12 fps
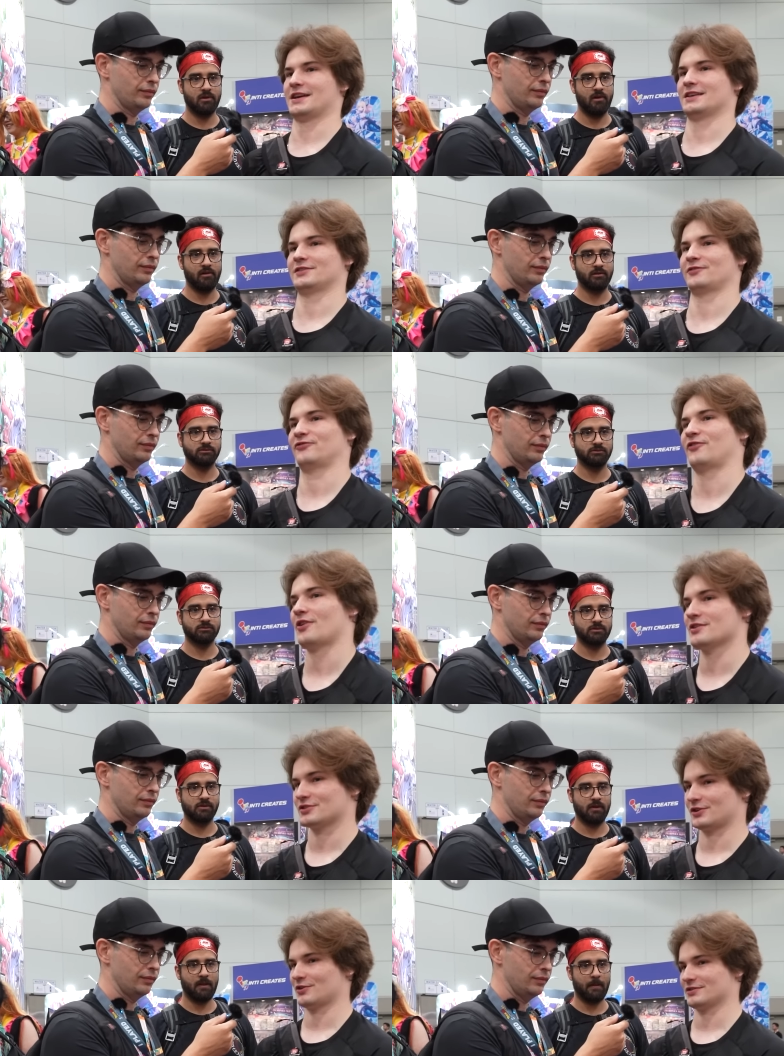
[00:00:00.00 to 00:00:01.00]
Speaker 1: As far
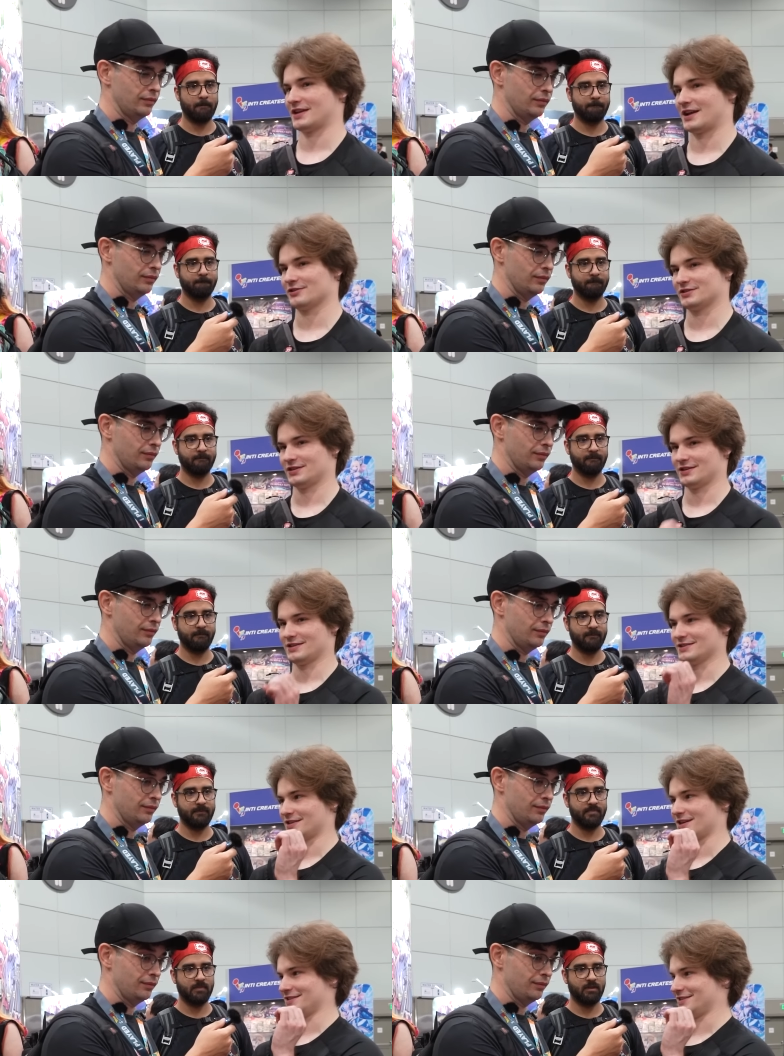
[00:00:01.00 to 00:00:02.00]
as cursed energy,
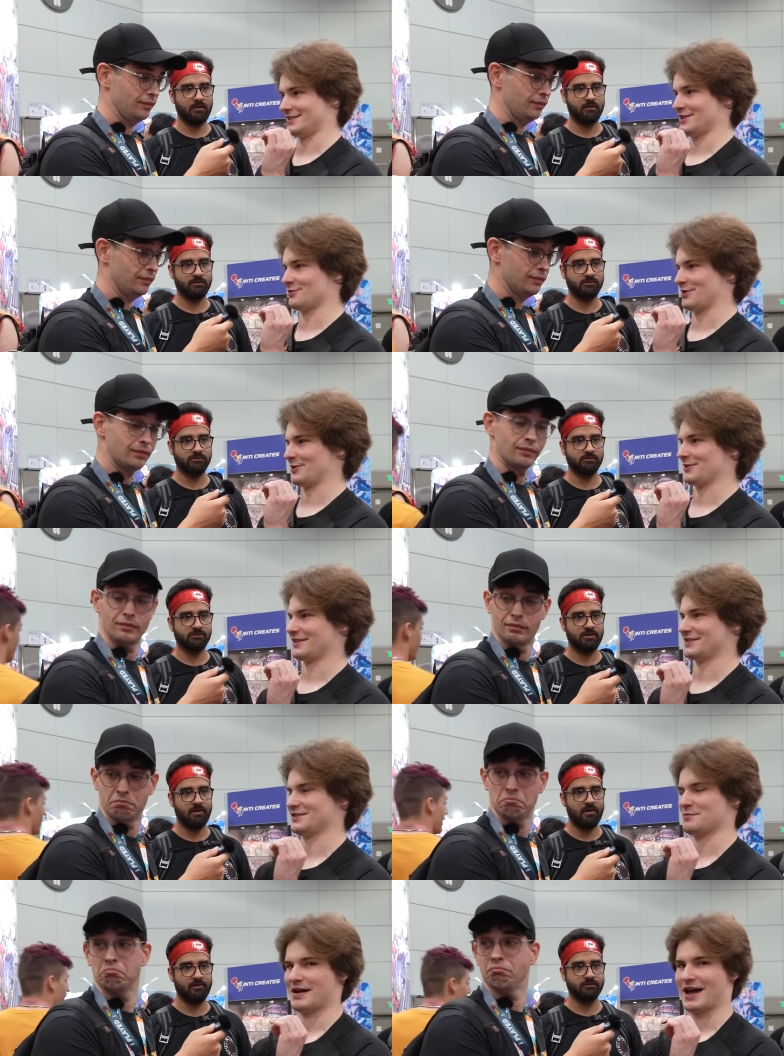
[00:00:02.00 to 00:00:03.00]
he's at 0
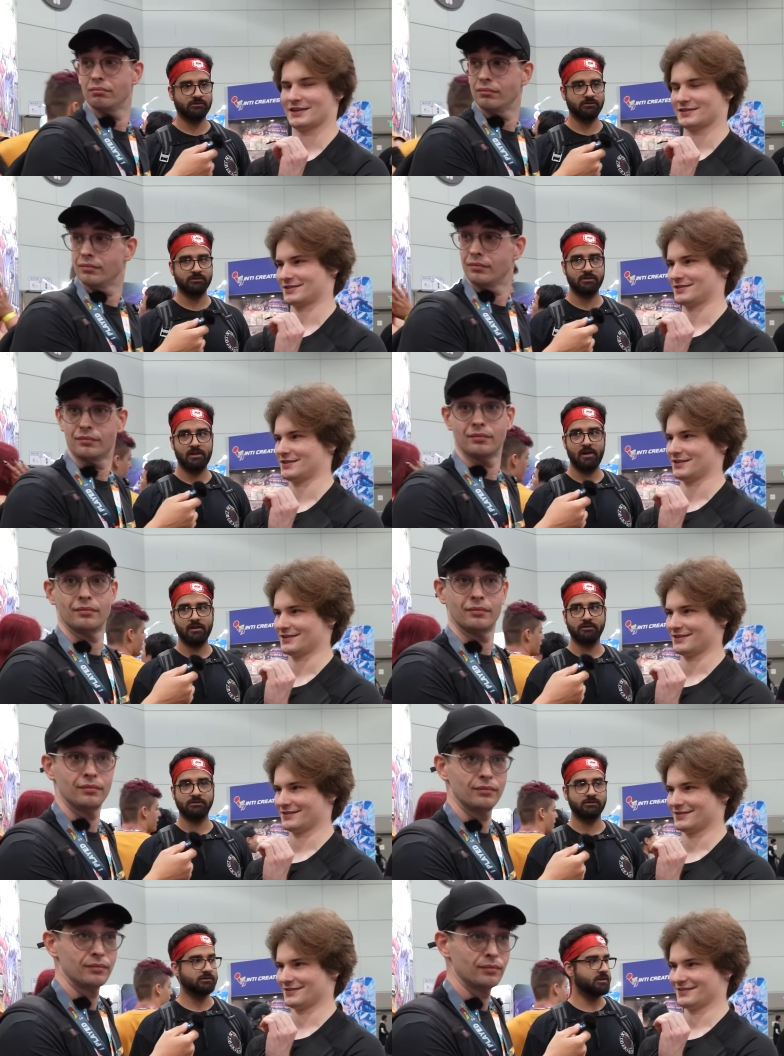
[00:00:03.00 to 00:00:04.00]
because he masks
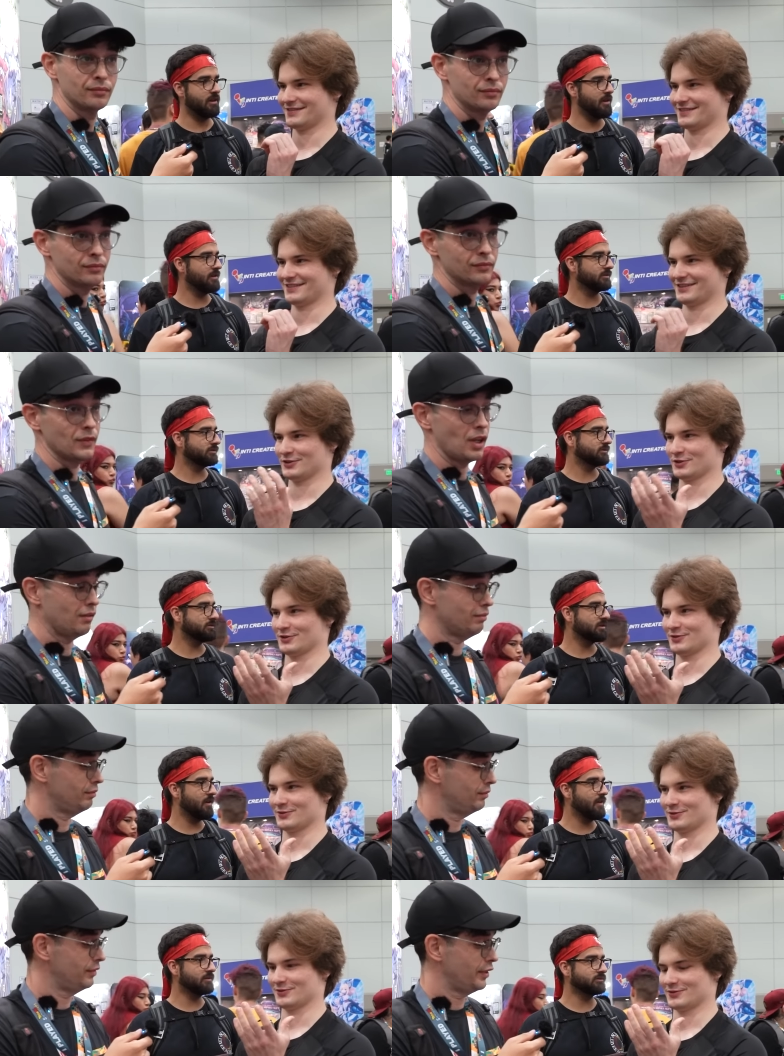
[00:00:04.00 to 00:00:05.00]
it.
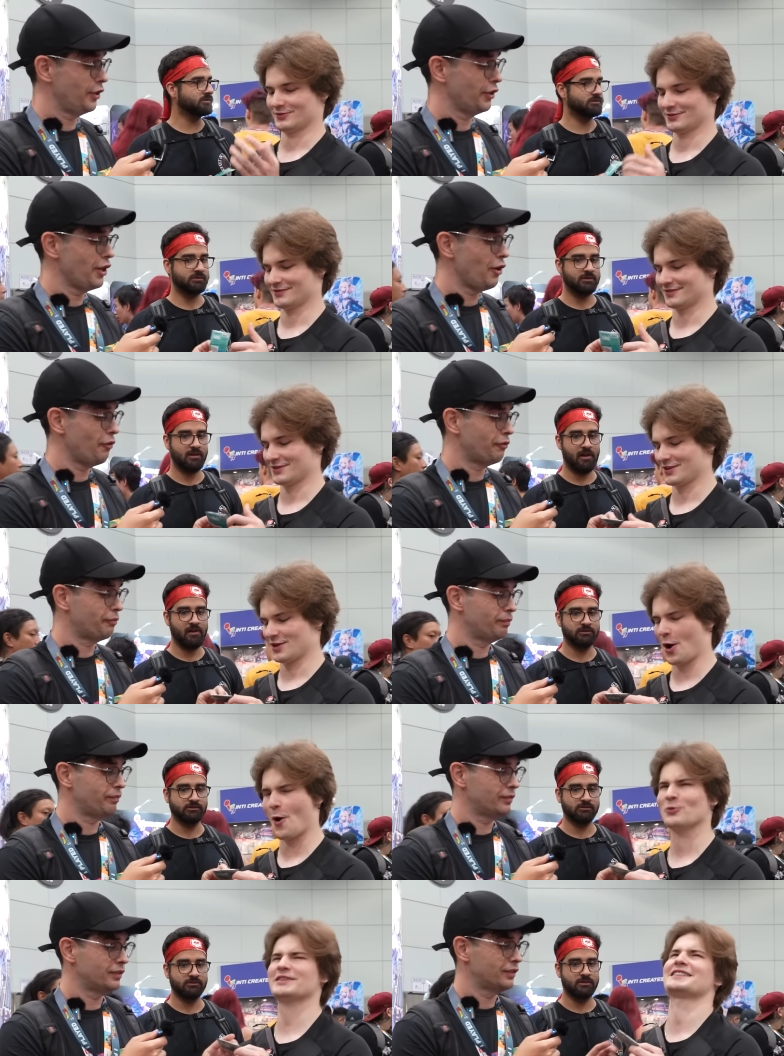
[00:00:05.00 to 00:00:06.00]
Speaker 2: Here you go.
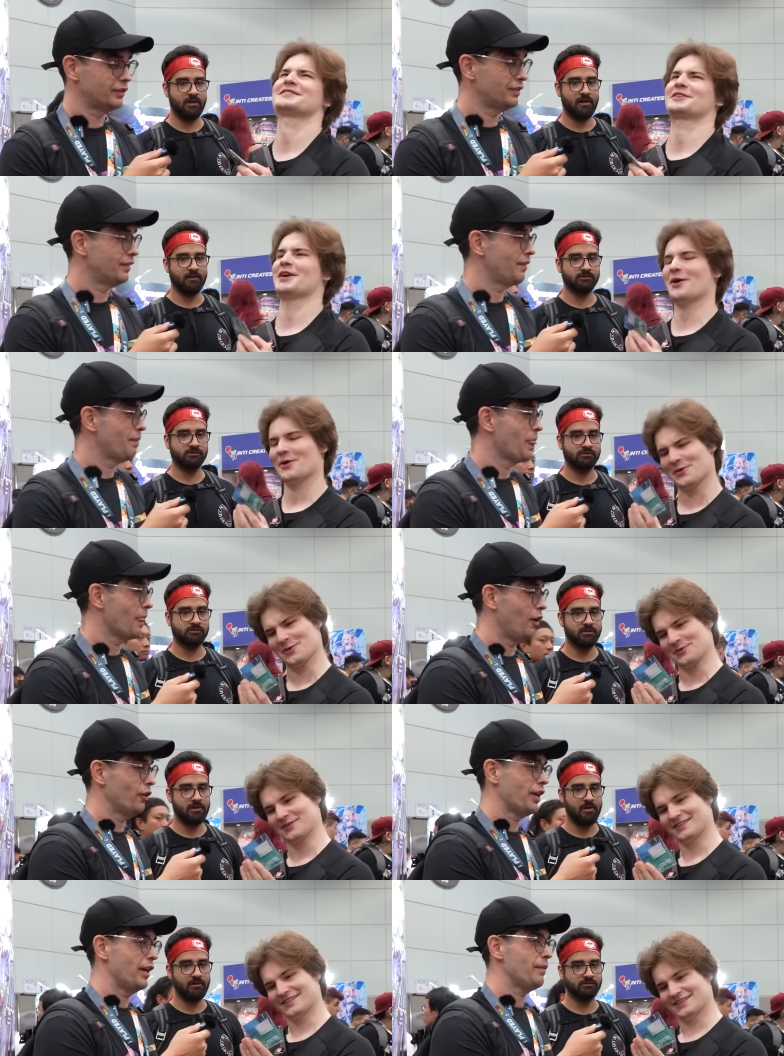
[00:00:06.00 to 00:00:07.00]
Oh, let's
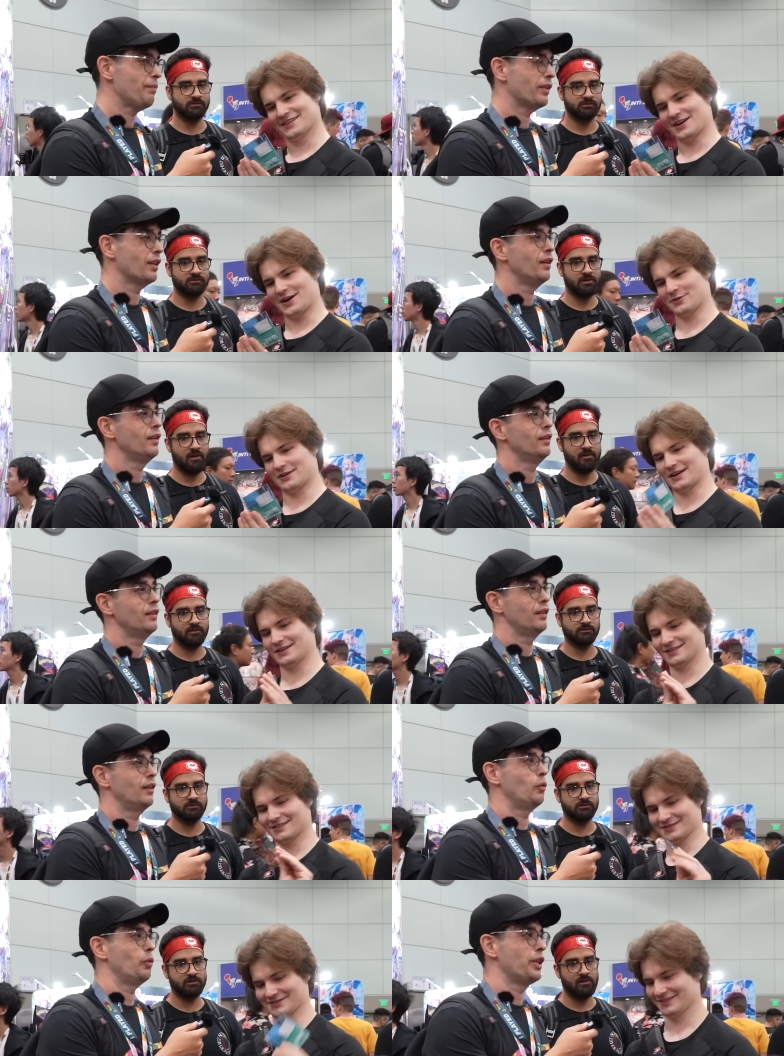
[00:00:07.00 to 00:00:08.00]
go. Okay. All right.
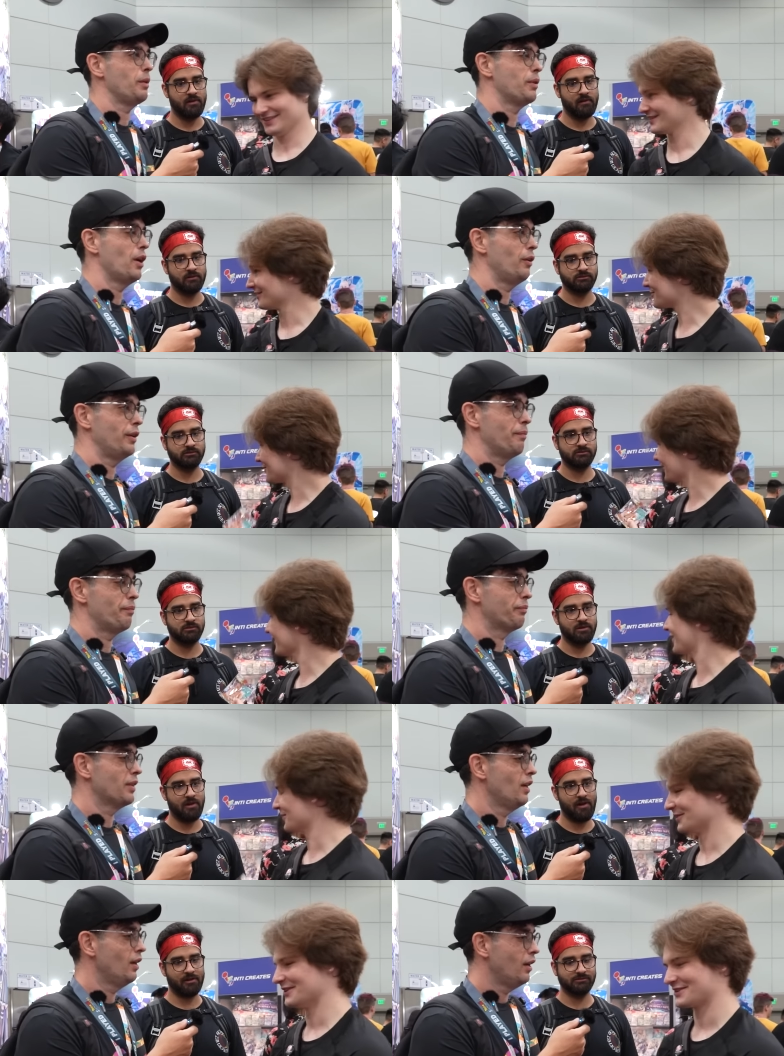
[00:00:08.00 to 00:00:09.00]
We'll keep going.
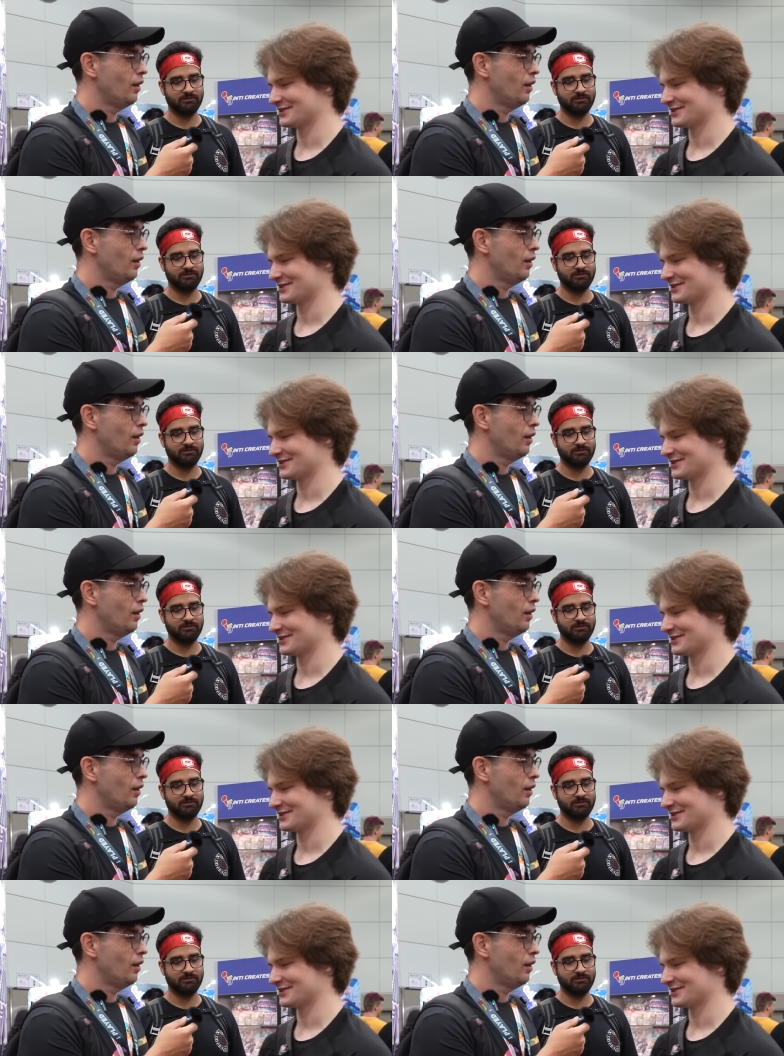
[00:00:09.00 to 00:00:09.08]
Cool,